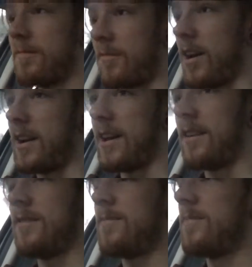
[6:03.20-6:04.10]
right
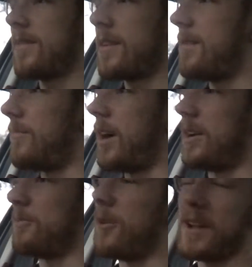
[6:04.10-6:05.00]
now.
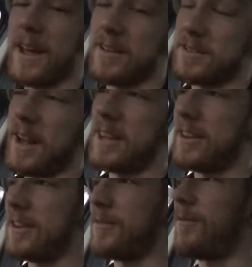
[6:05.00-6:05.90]
My work hours are 8:30 to